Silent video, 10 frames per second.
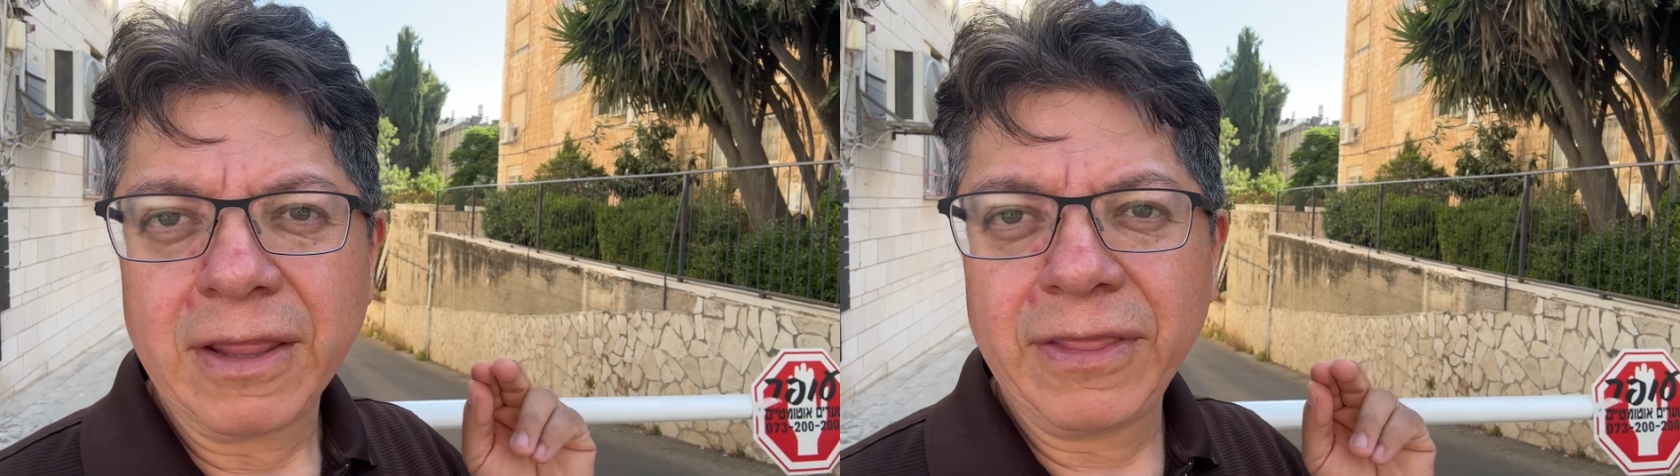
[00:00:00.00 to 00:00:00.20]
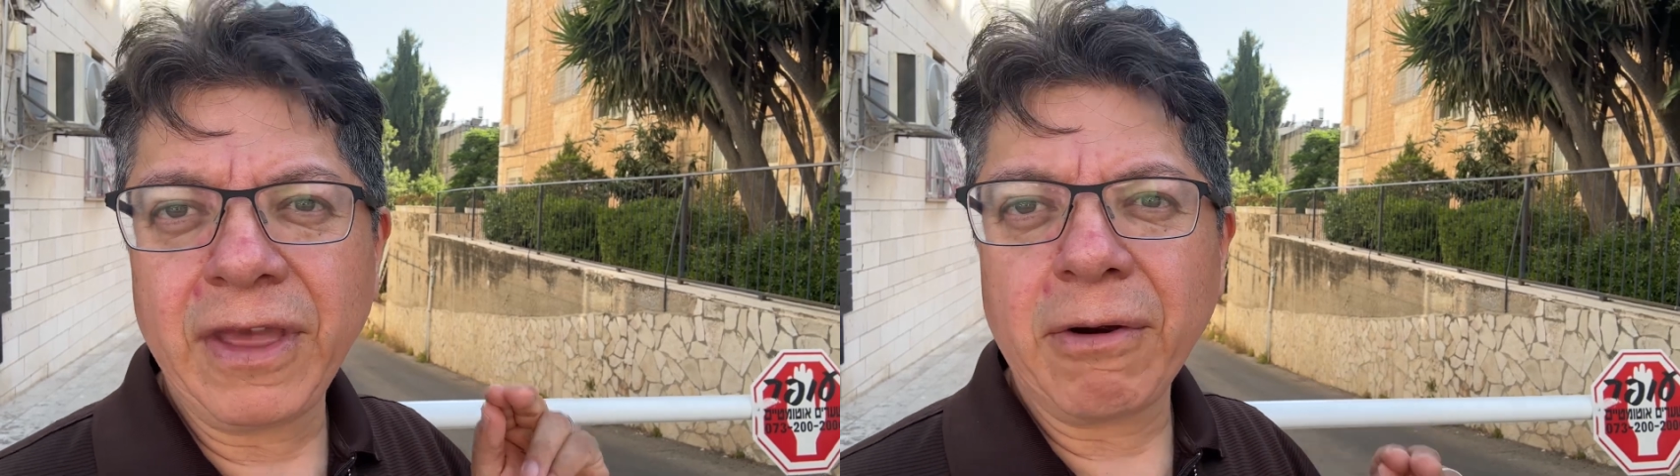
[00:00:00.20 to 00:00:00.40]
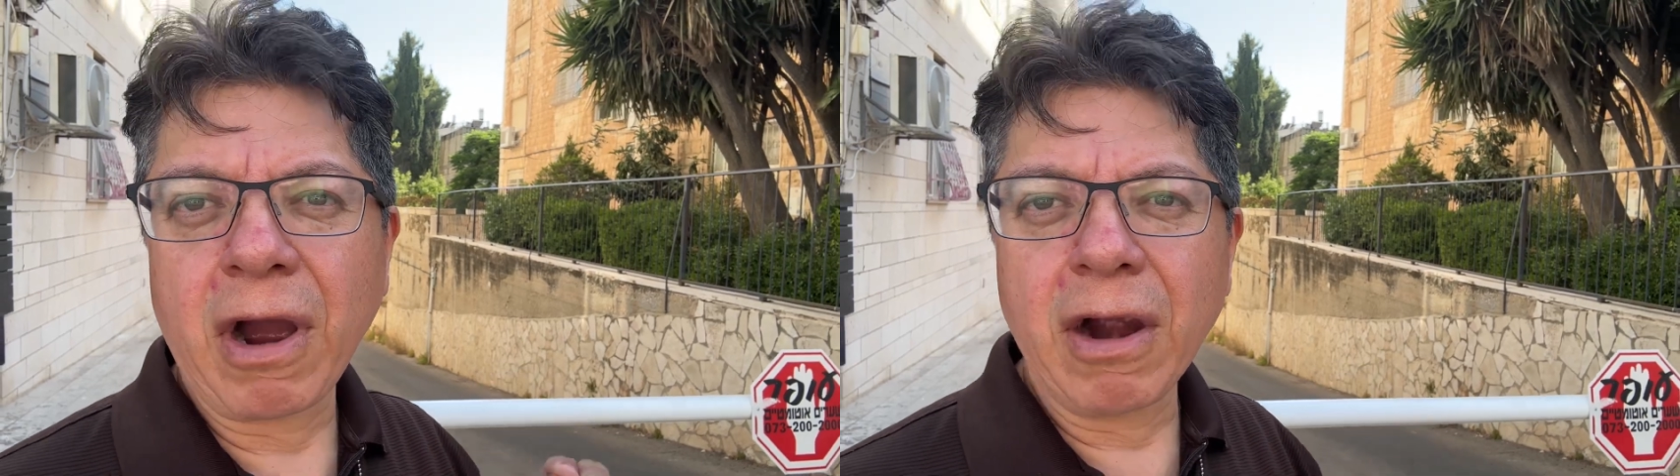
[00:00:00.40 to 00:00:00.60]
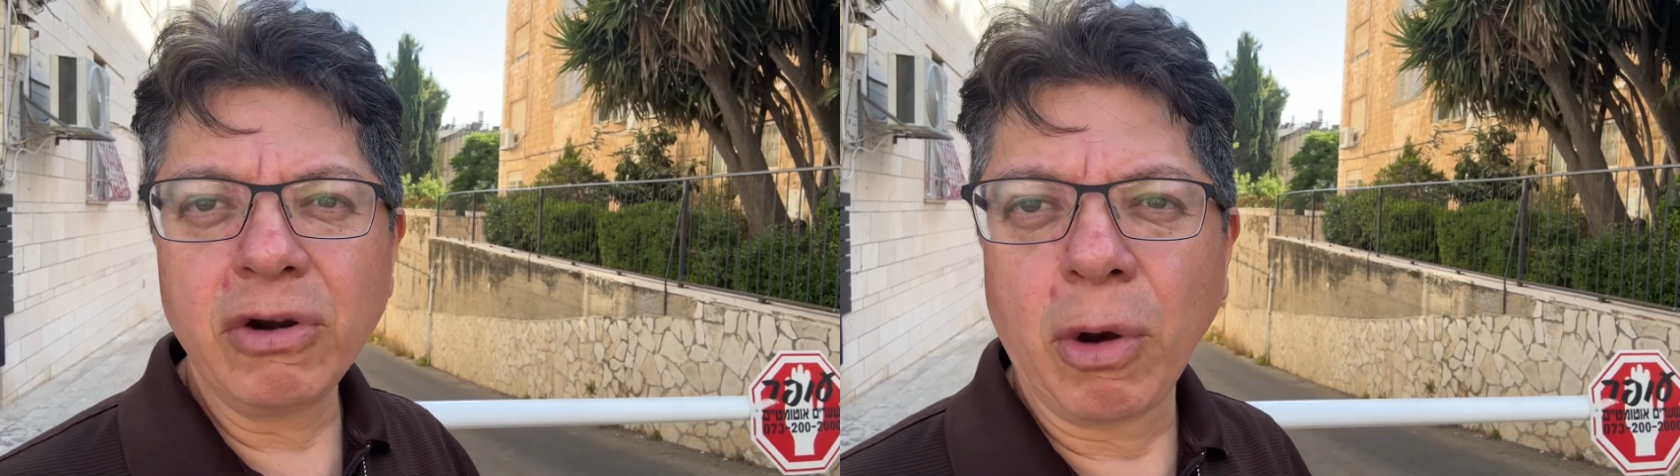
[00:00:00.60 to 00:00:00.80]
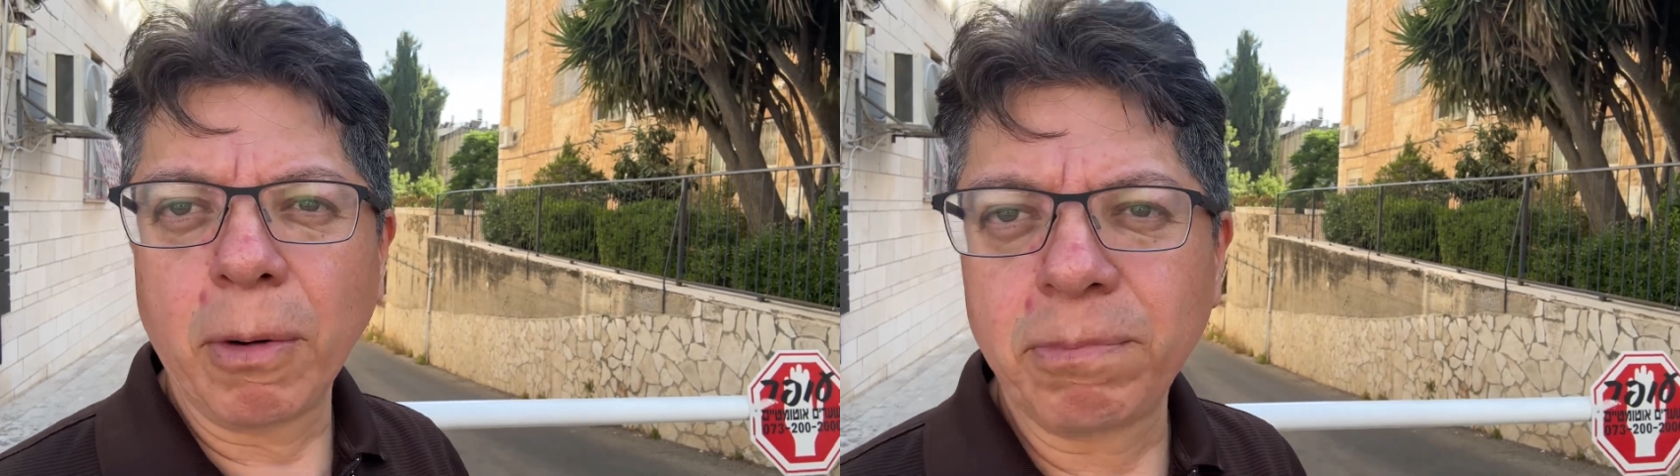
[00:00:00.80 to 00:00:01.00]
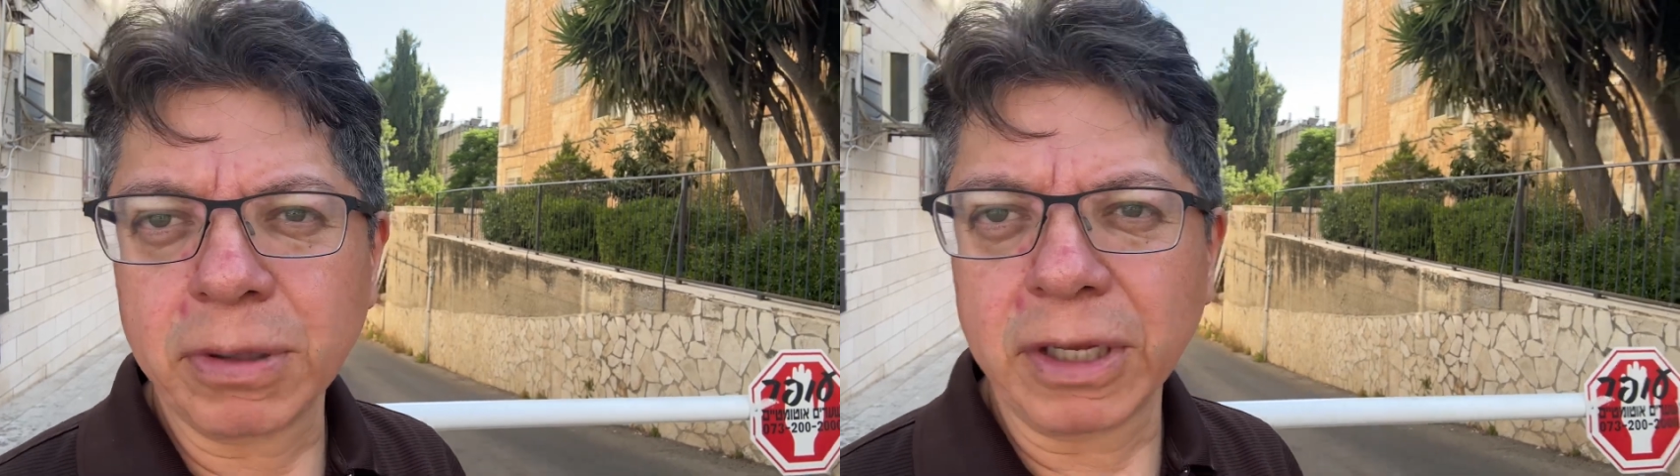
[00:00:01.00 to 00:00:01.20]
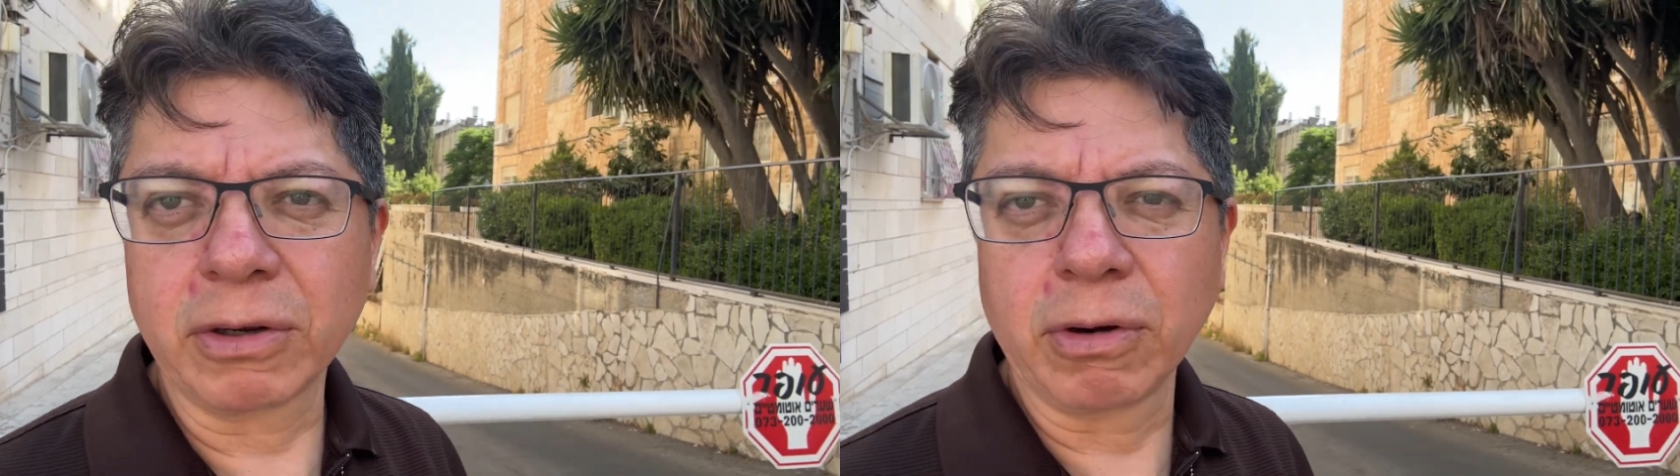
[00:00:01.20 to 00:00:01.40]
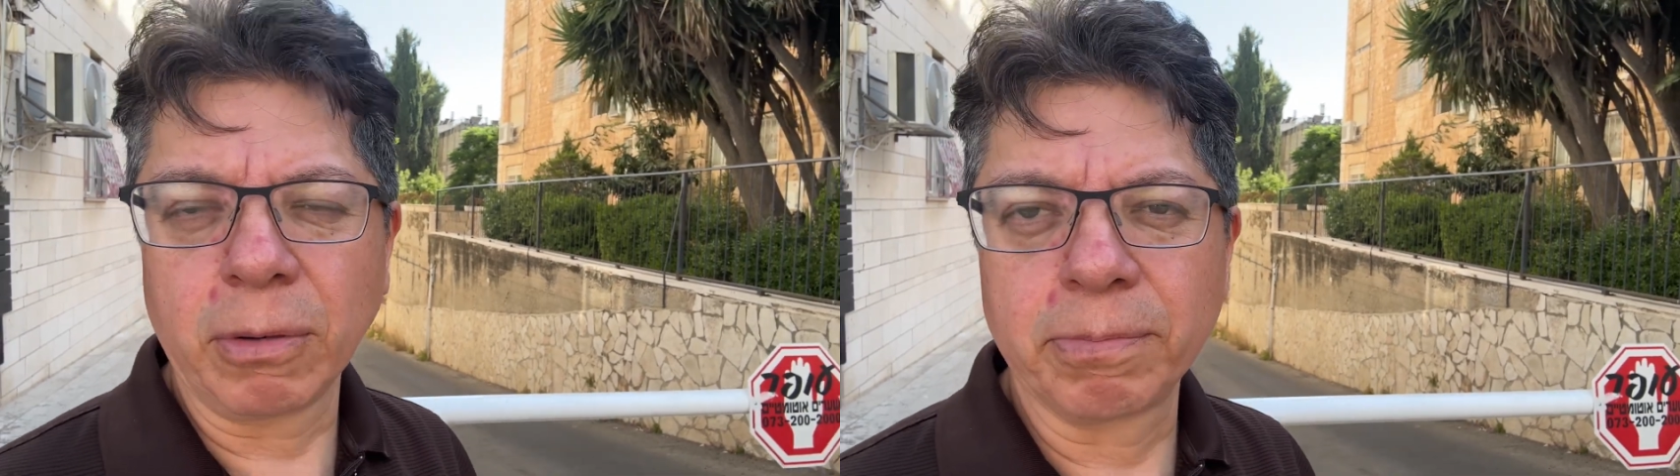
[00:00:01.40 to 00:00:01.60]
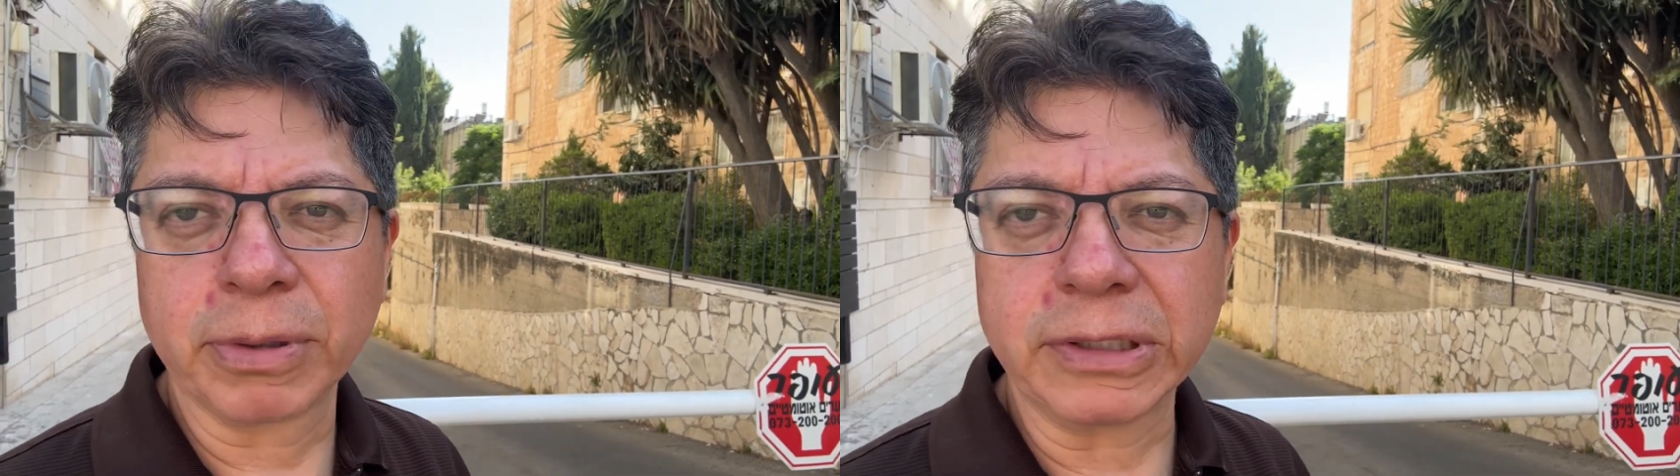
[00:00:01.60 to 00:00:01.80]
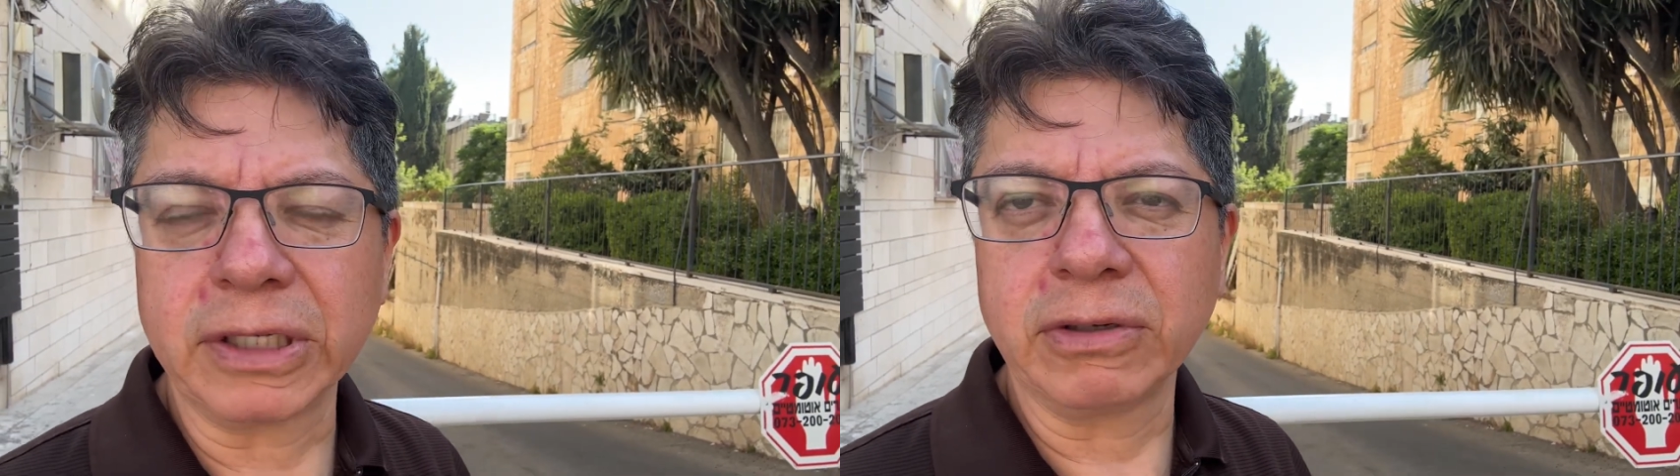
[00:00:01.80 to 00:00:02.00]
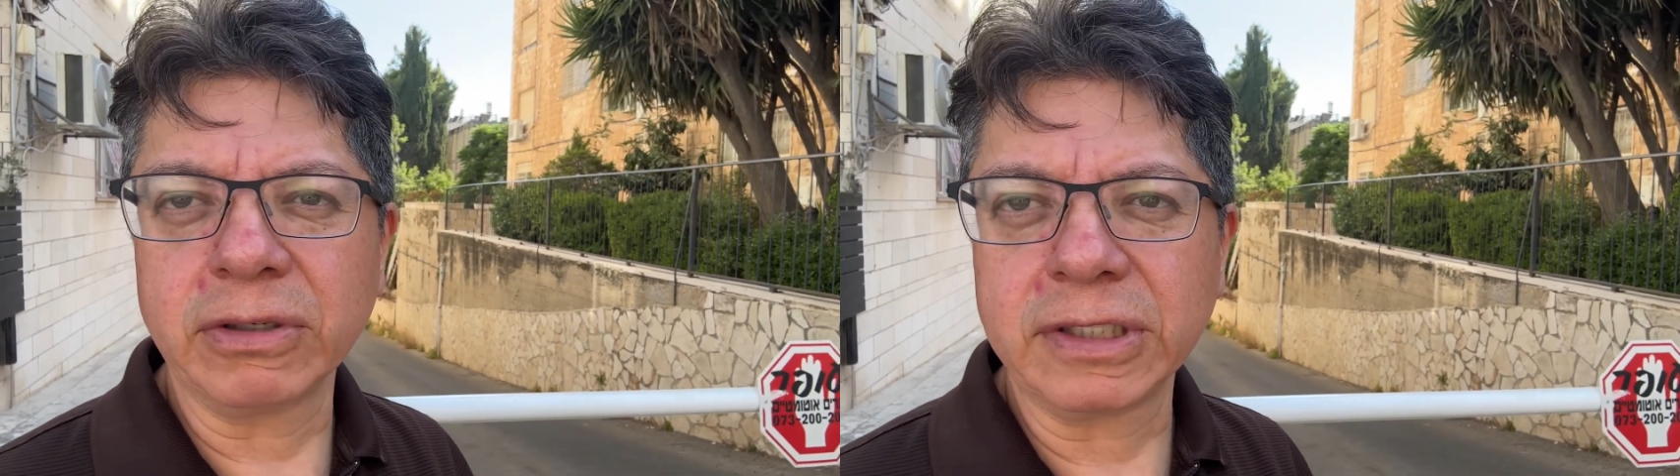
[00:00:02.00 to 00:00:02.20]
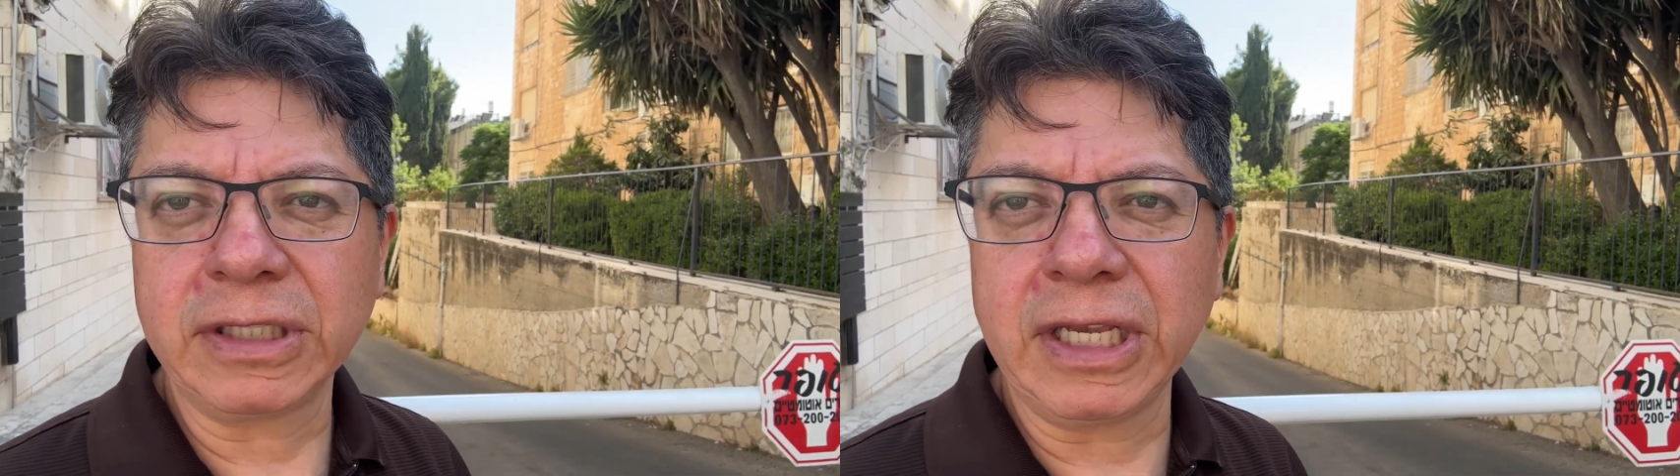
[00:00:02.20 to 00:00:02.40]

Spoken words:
There are no political prisoners.